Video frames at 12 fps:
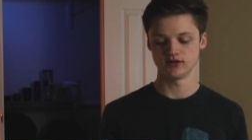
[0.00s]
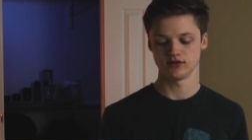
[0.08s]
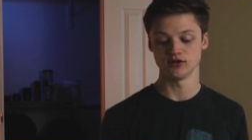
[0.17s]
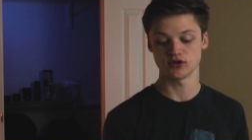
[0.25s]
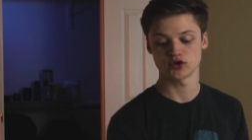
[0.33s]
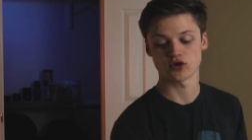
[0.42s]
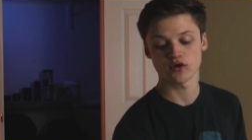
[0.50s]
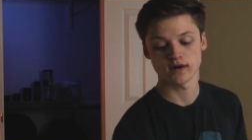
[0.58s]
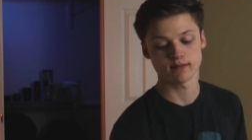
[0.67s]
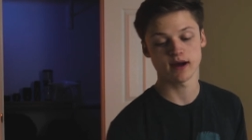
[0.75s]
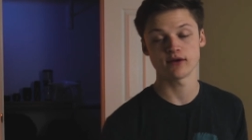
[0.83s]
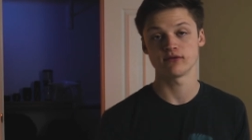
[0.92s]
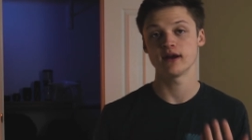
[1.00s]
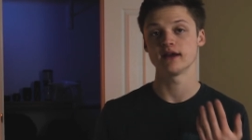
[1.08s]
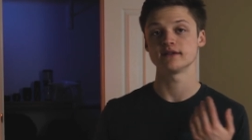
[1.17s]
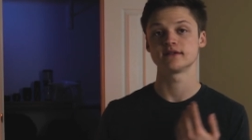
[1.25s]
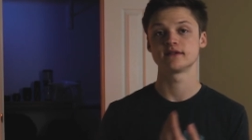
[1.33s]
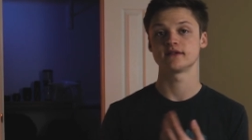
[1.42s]
destroying my
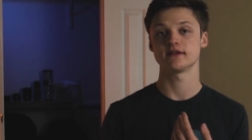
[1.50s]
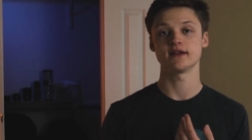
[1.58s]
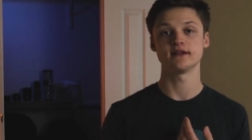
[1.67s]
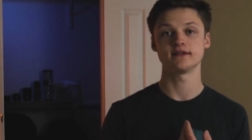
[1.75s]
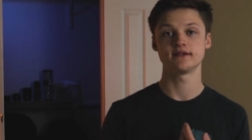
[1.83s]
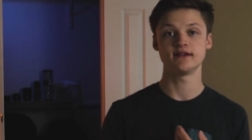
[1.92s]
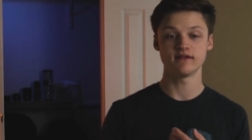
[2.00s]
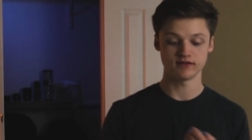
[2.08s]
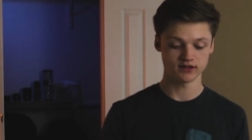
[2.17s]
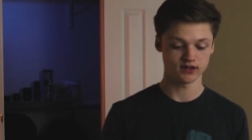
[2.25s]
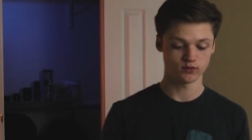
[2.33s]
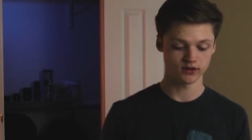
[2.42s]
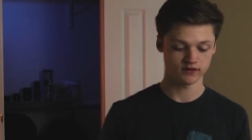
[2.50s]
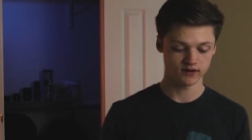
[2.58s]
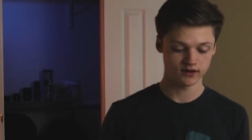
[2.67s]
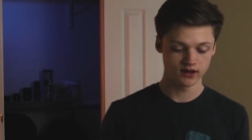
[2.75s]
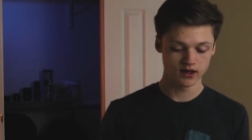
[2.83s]
wrists, it's definitely worth it.